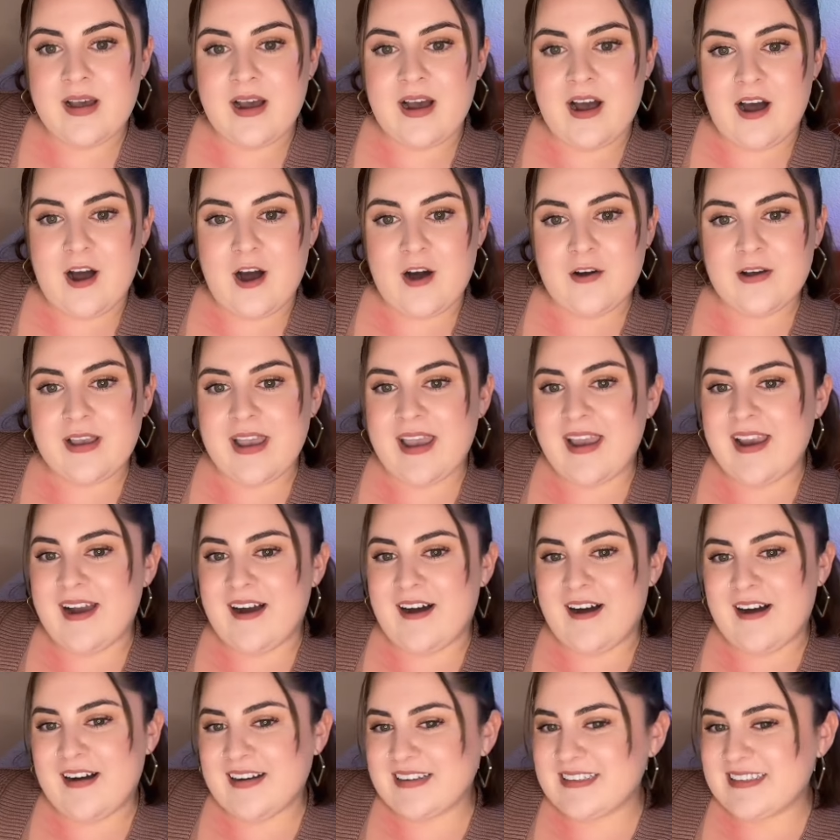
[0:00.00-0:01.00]
Okay,
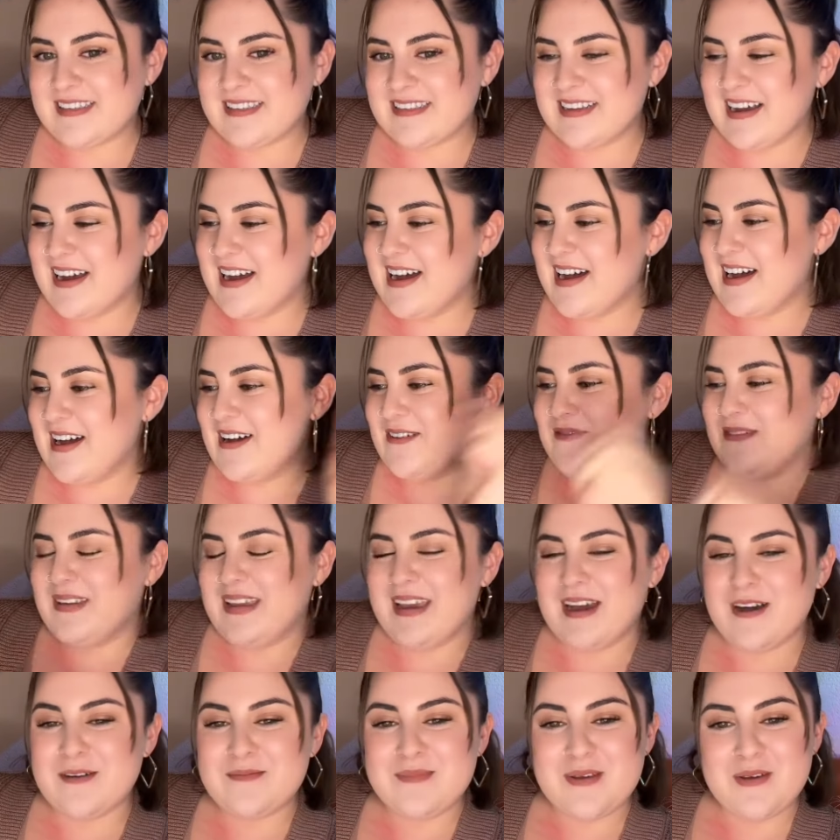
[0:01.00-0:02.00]
awesome.
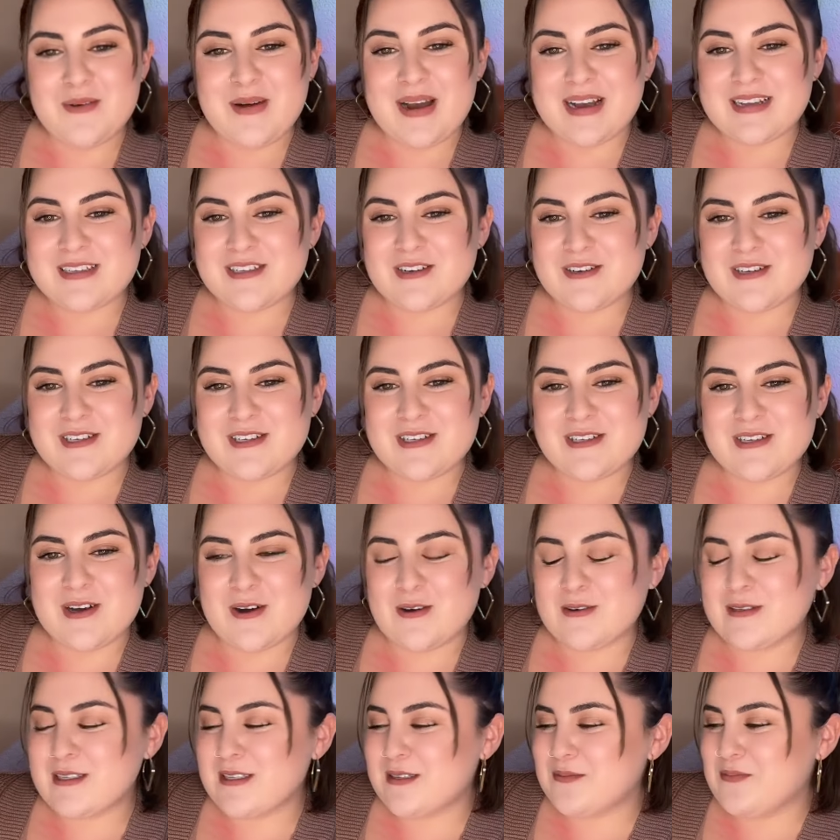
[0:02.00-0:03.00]
Yep, you guys are
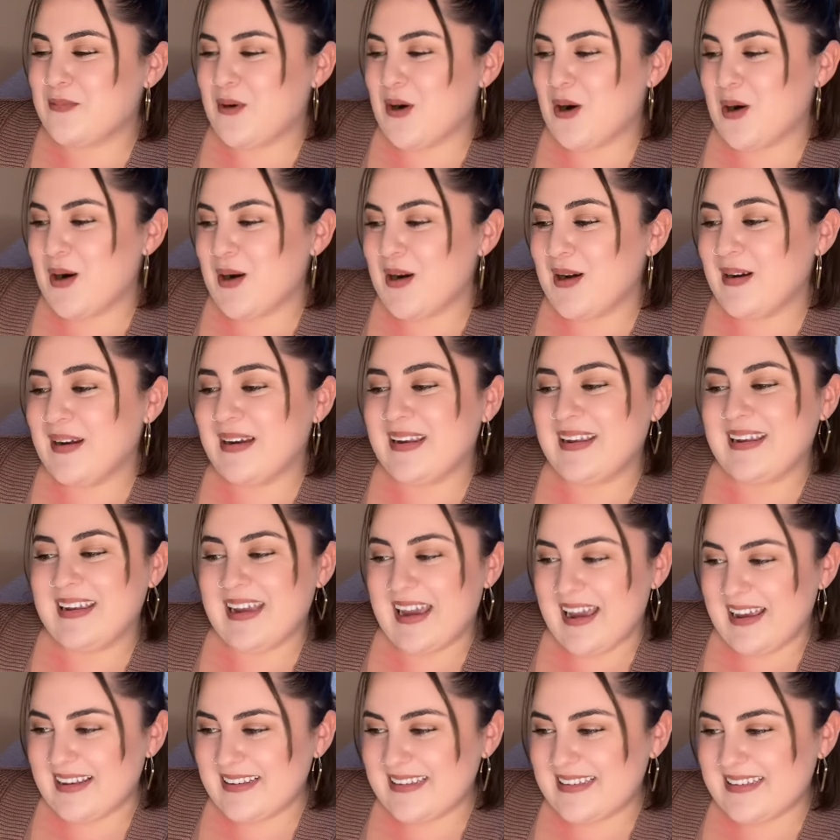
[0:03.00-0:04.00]
so smart.
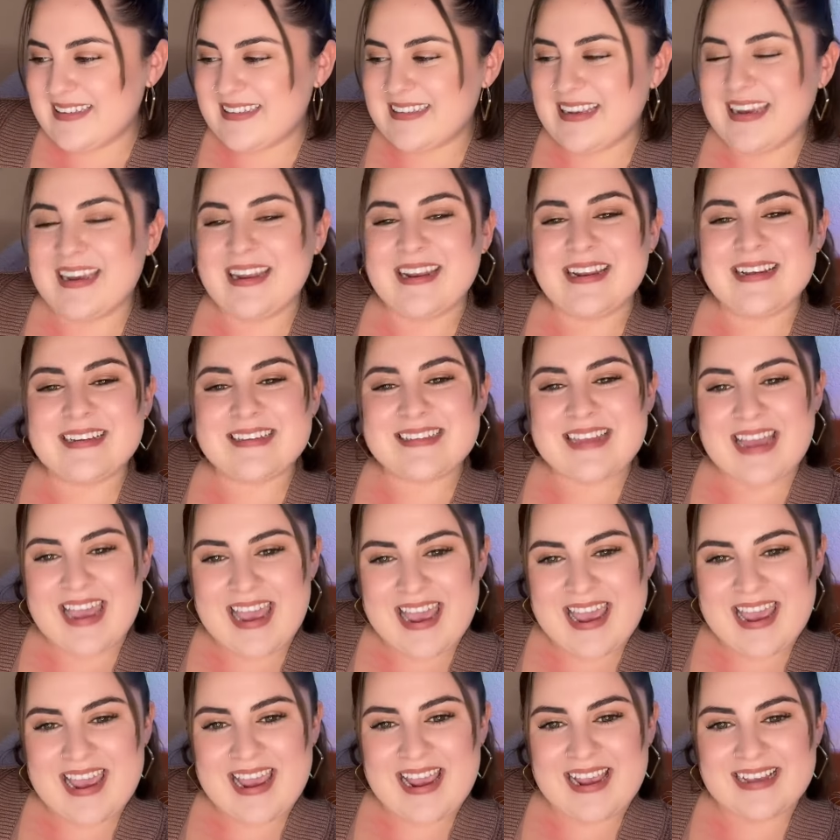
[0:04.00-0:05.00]
Yes, it is
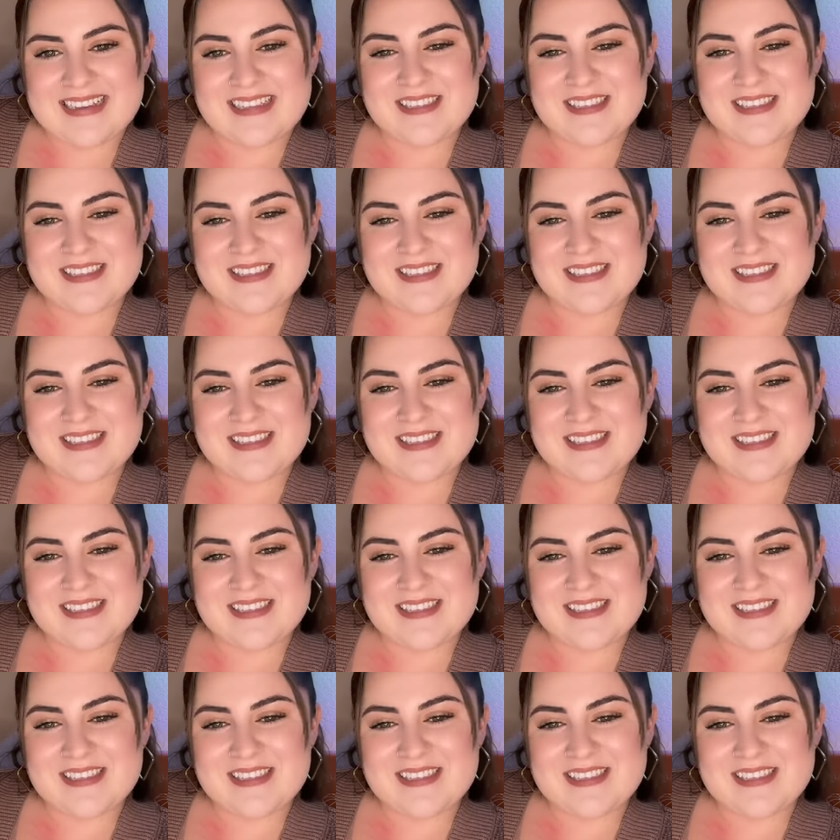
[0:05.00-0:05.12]
A.